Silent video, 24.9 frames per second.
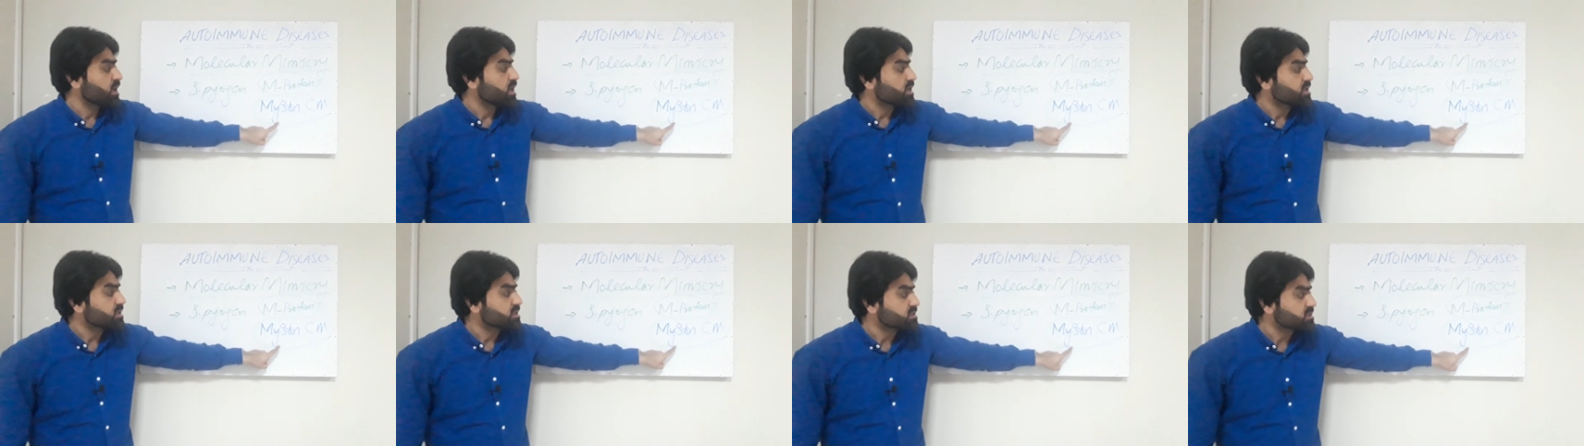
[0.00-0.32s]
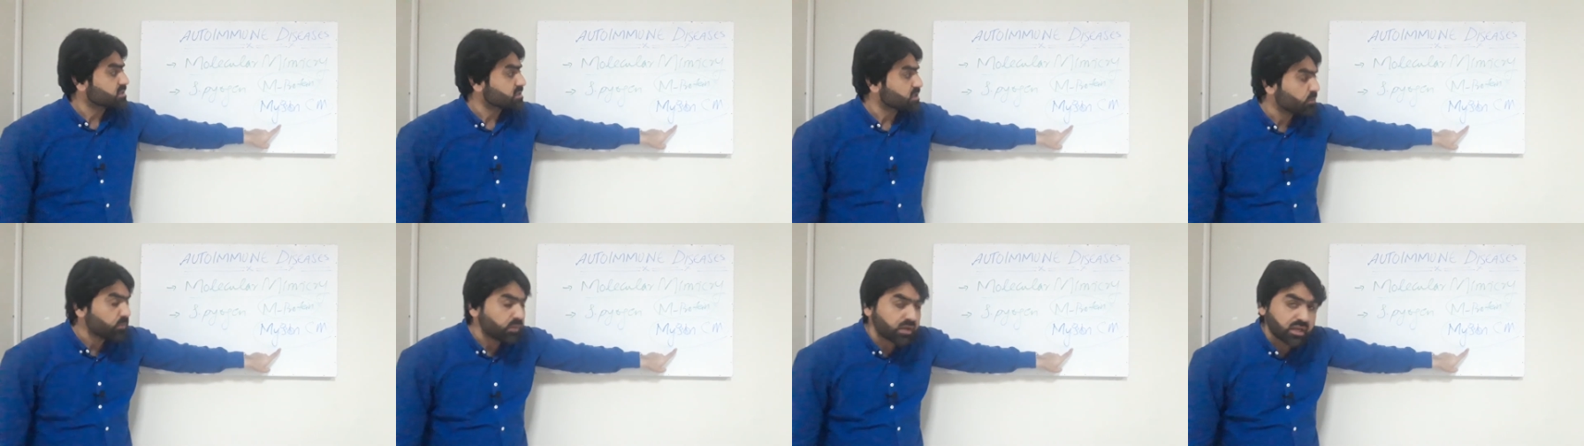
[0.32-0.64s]

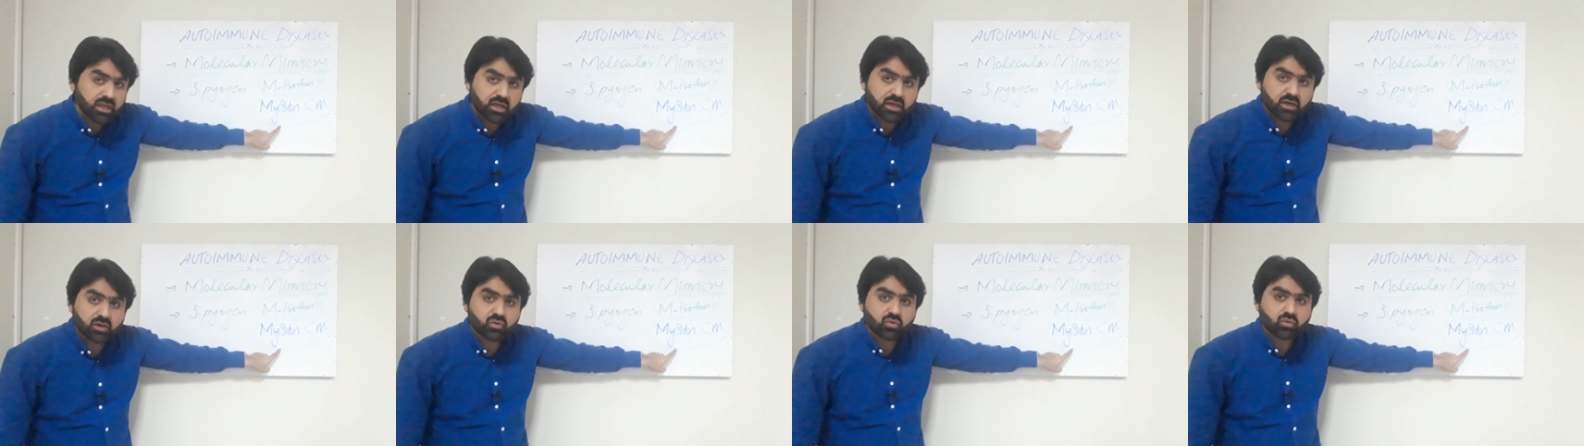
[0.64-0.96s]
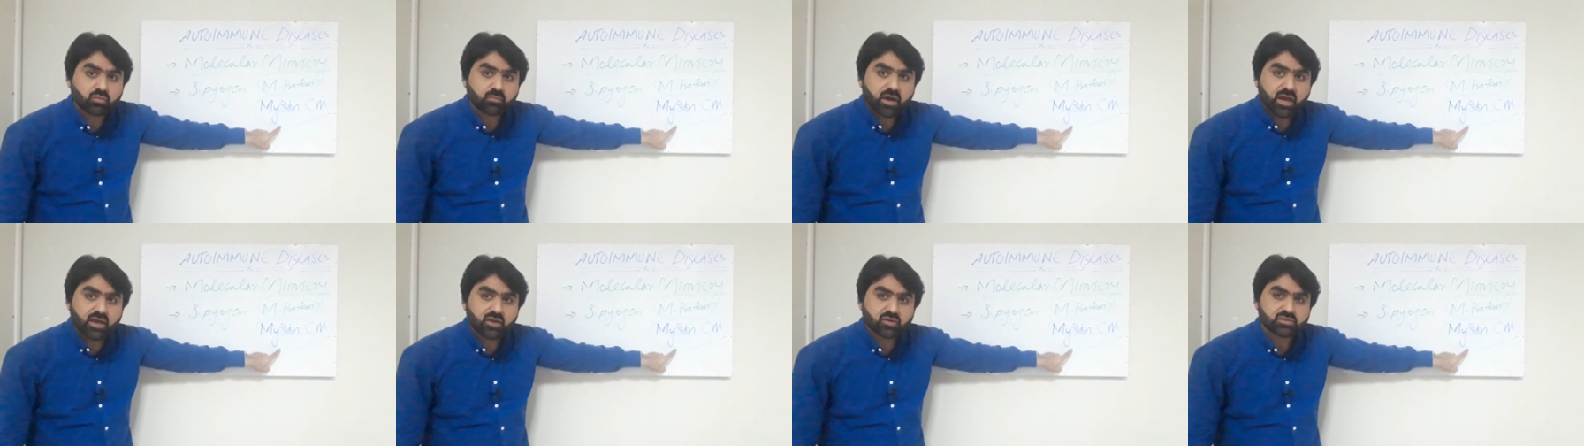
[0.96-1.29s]
similar to
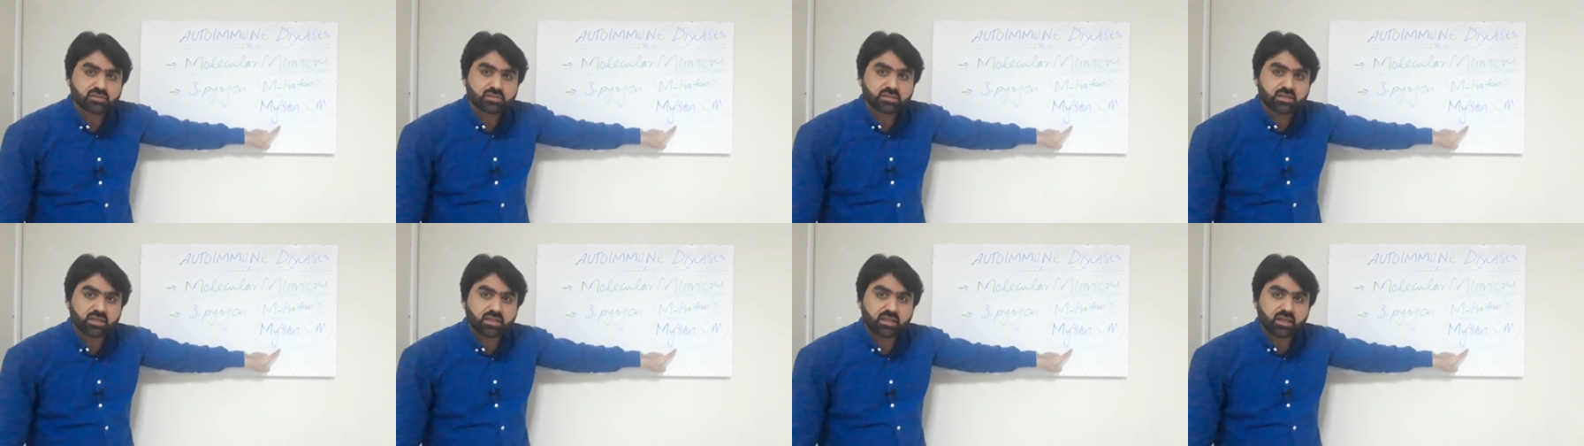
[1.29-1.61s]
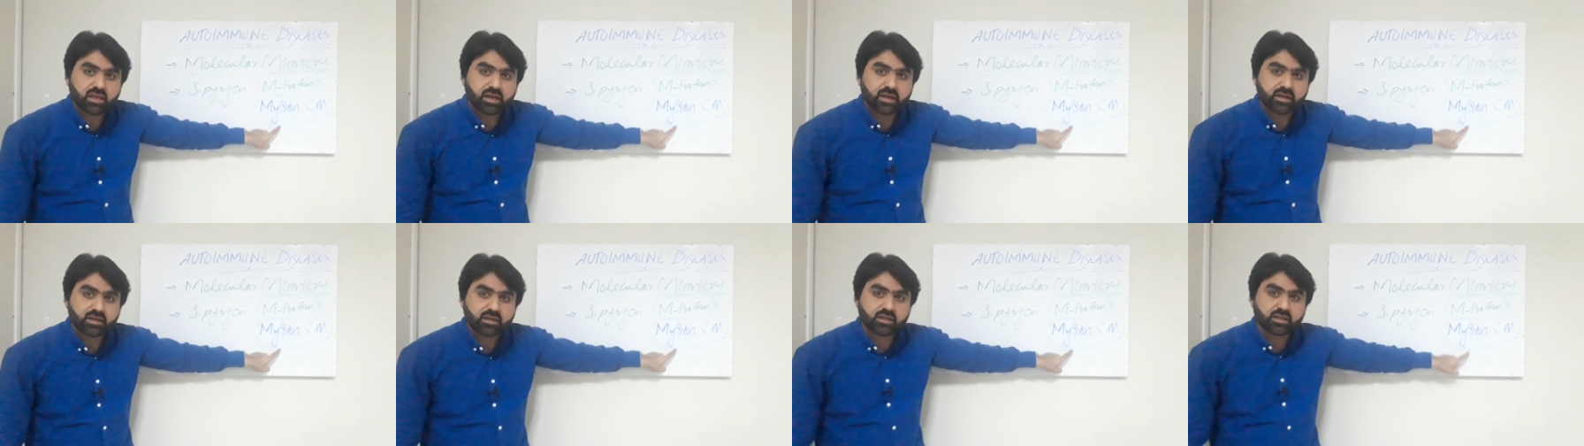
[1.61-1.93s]
myosin
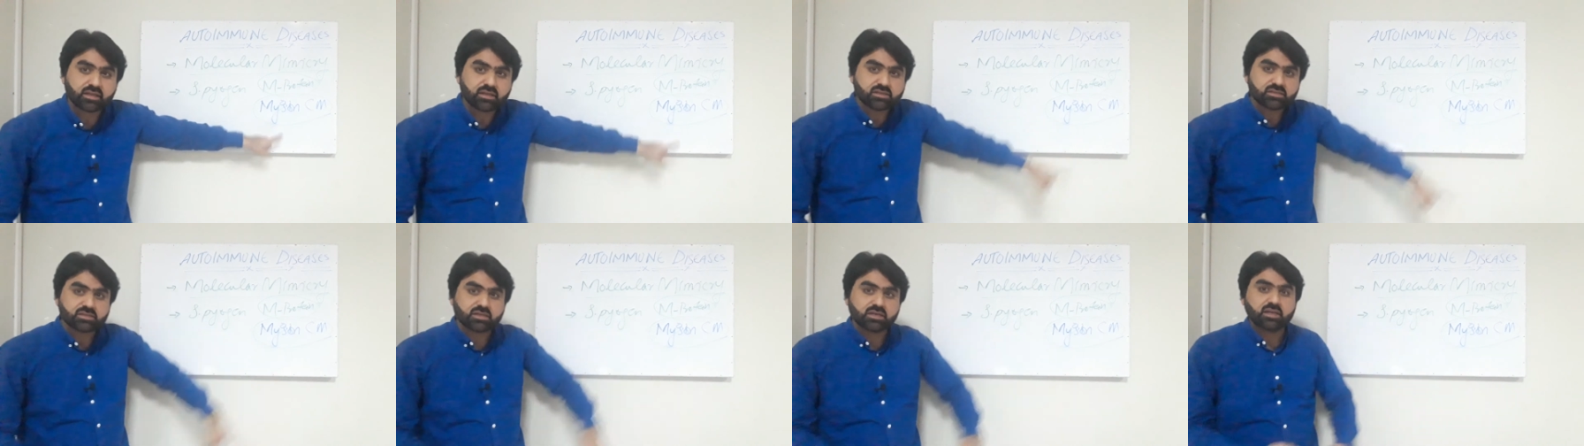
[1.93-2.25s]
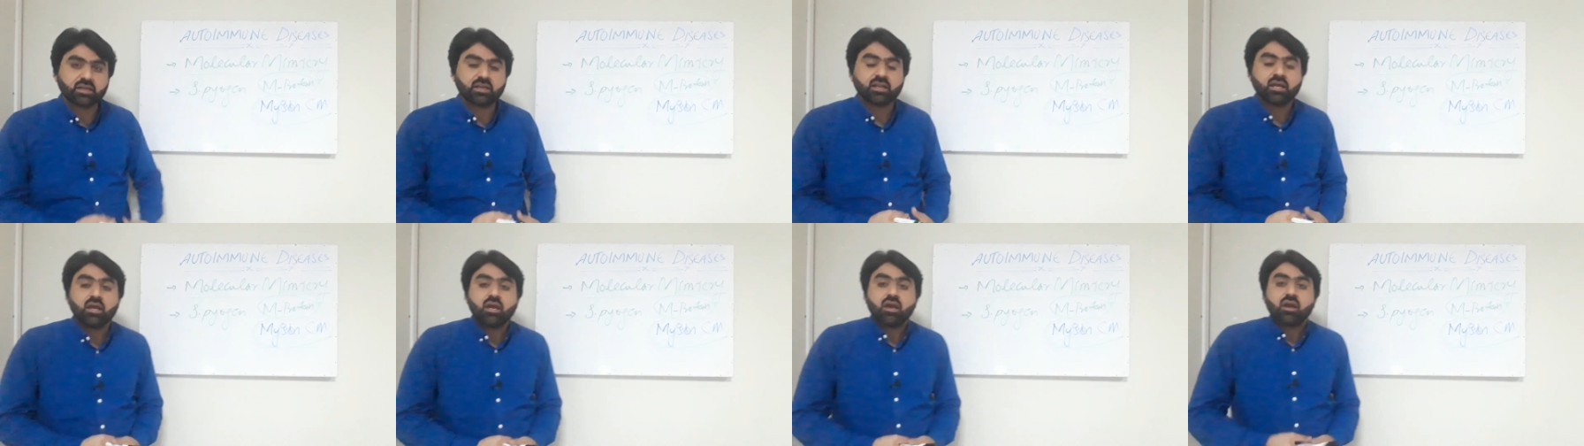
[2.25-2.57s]

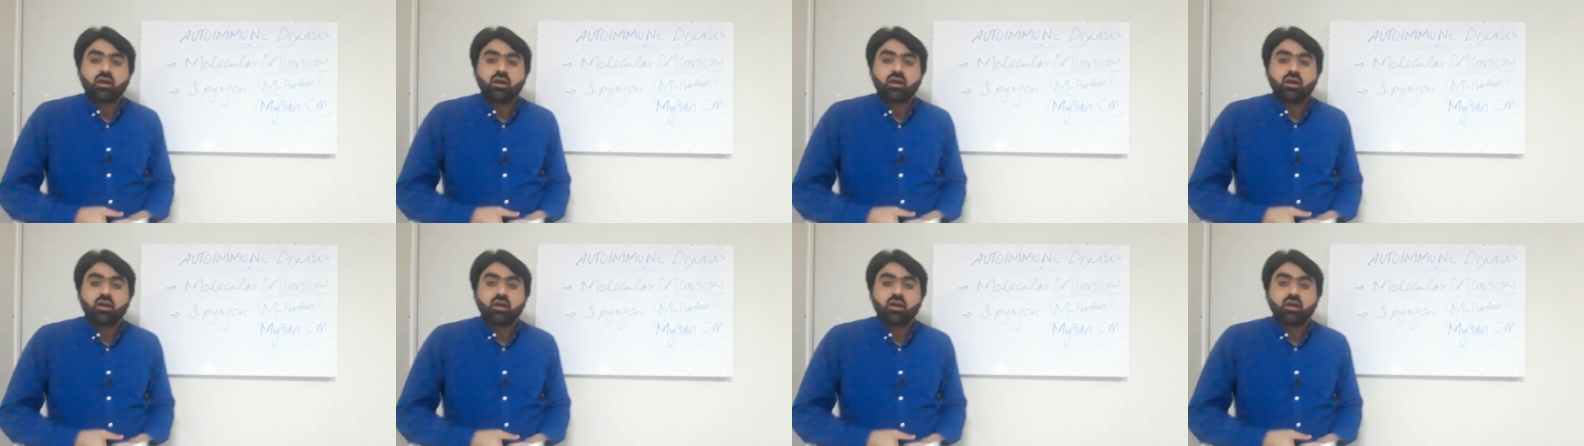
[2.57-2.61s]
antigen